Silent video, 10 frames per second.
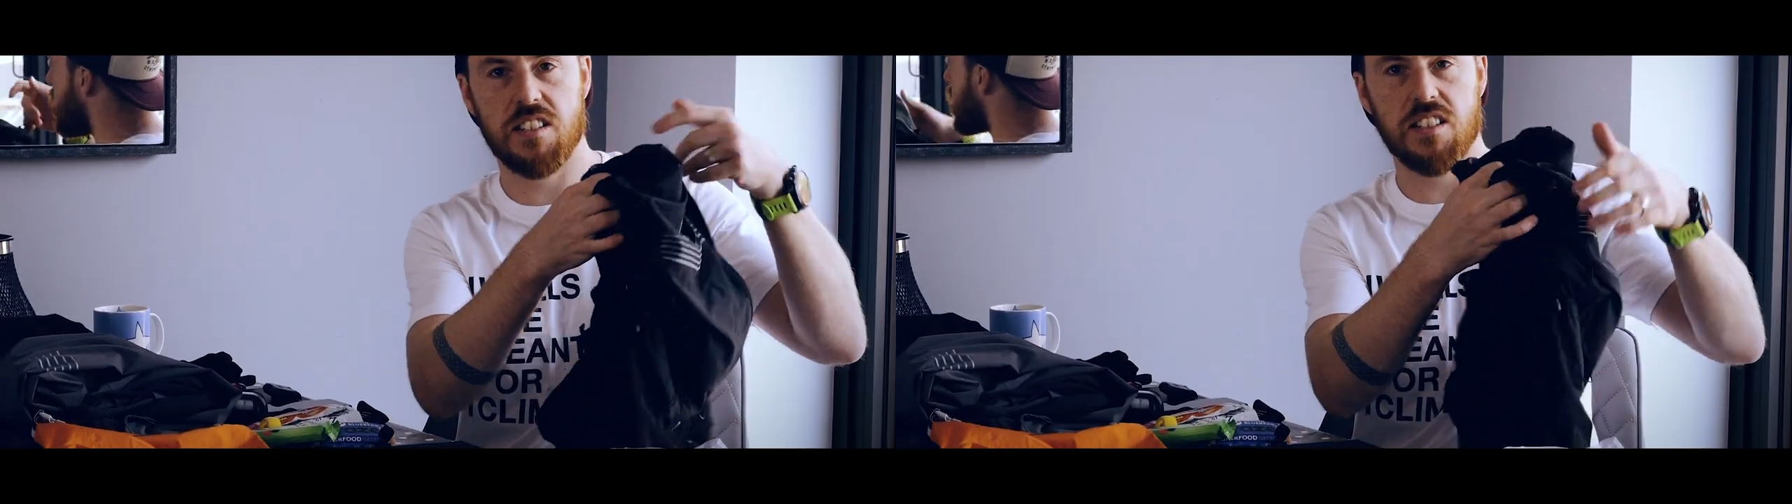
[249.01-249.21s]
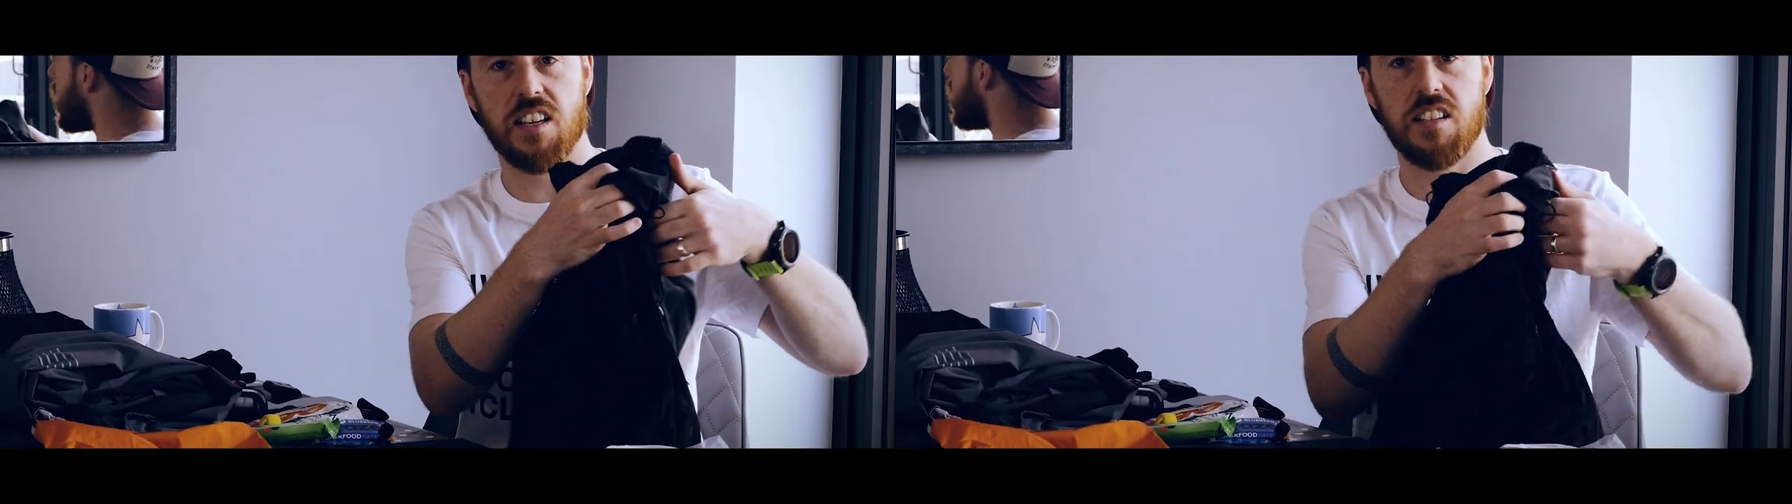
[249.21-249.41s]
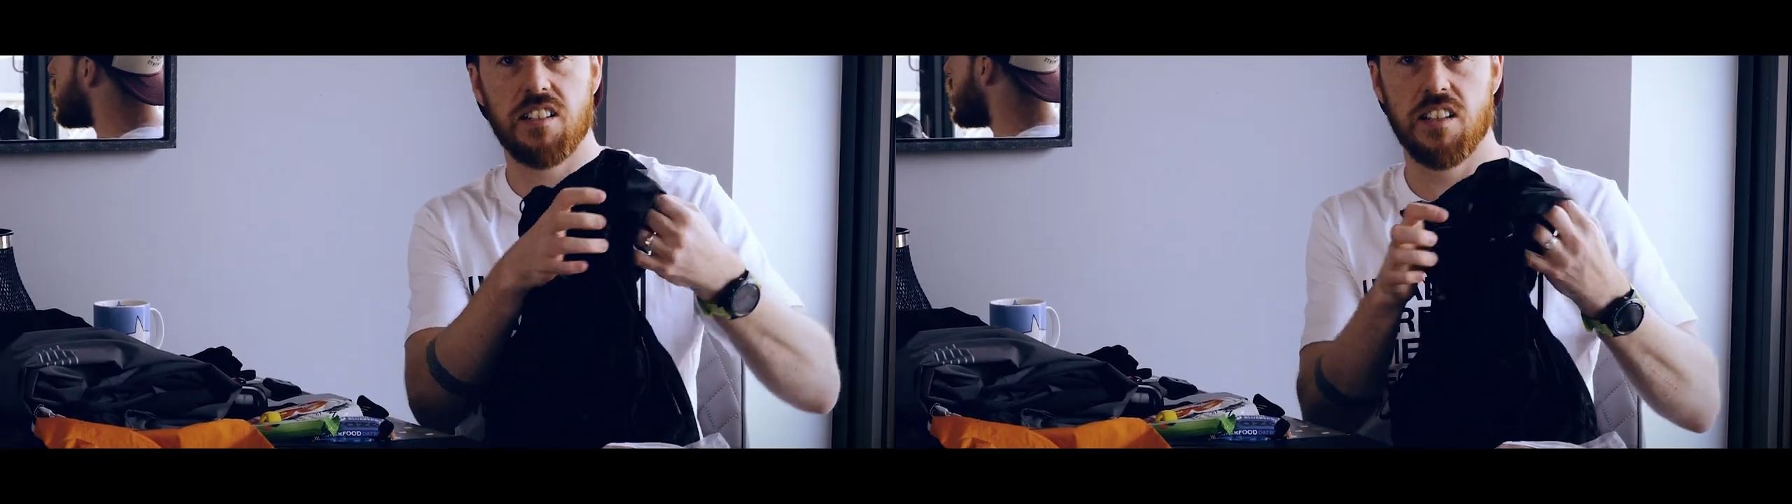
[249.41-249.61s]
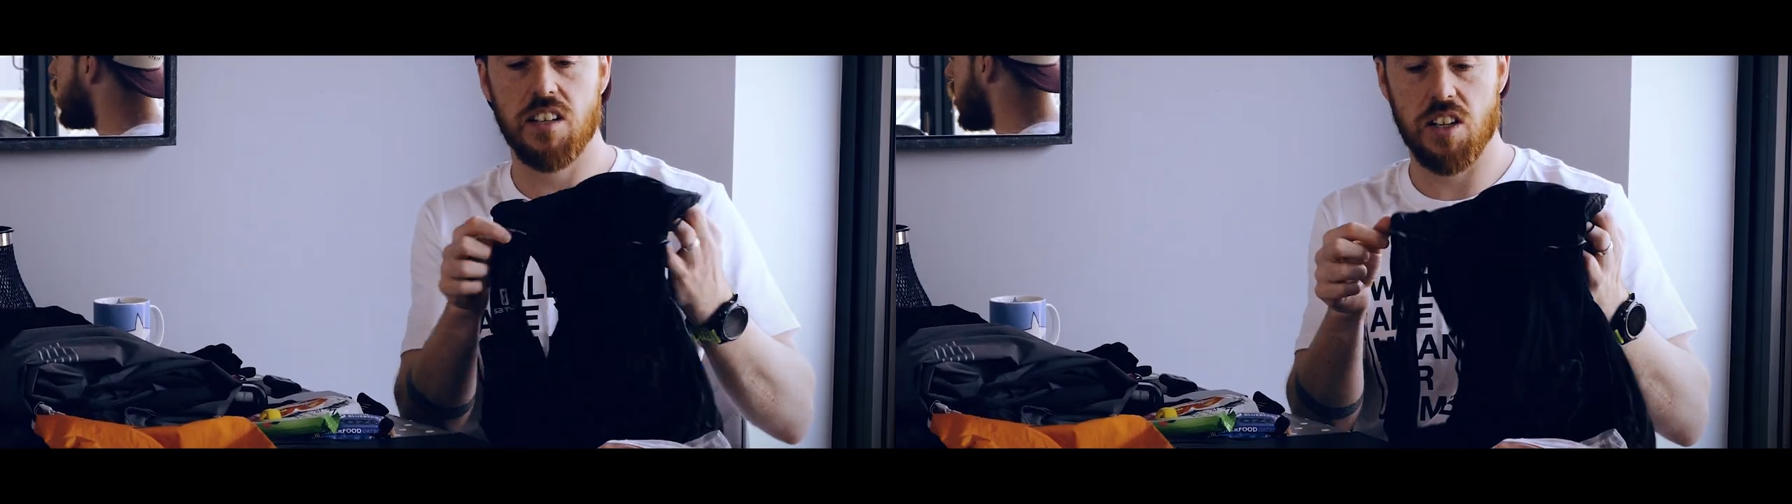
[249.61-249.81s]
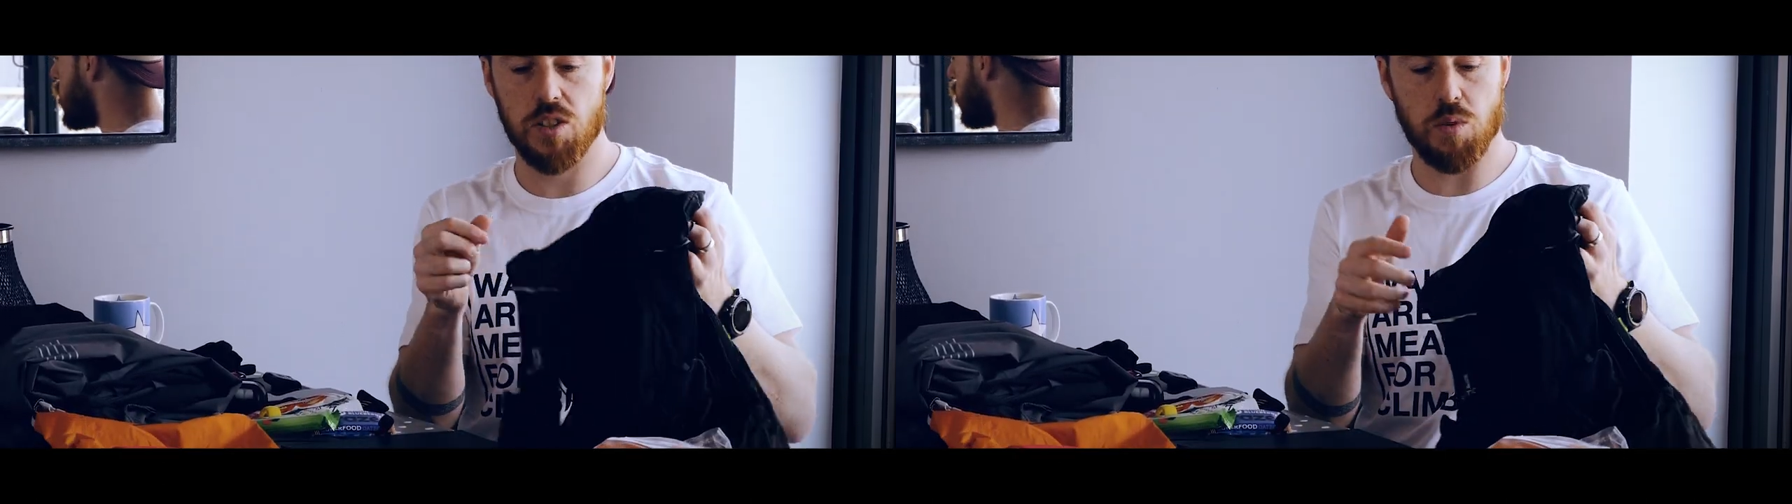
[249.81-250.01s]
Skin
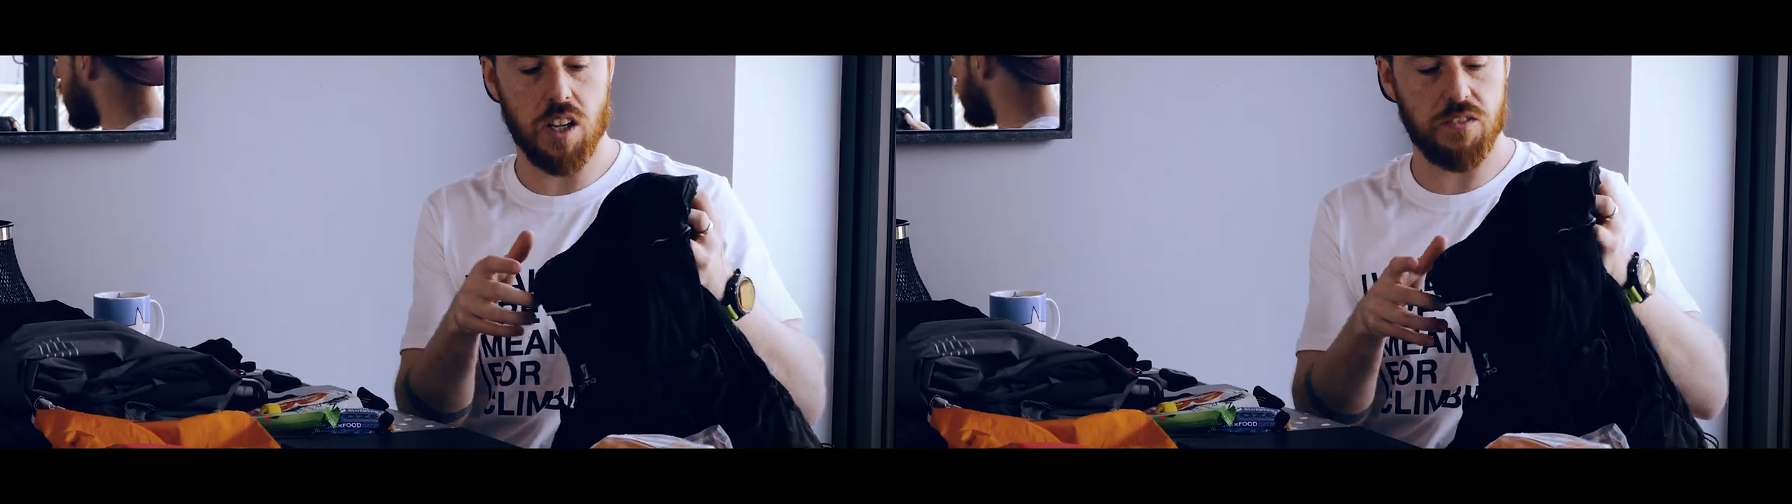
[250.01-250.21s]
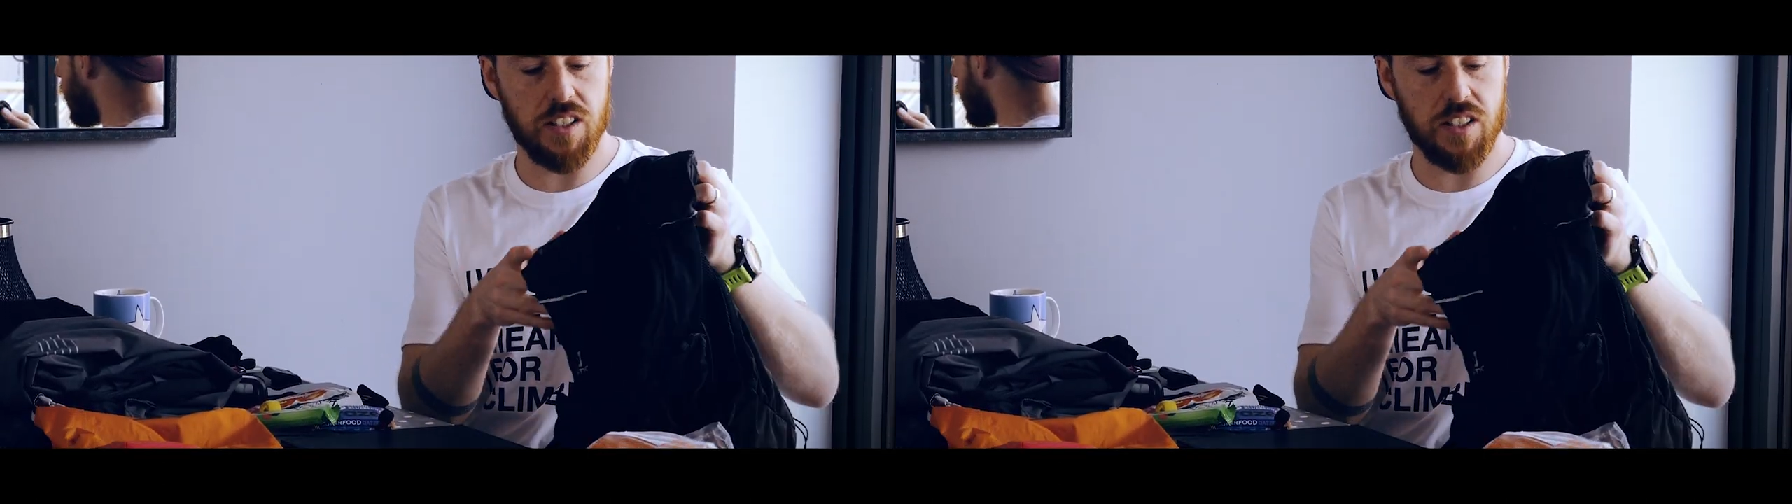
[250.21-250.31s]
12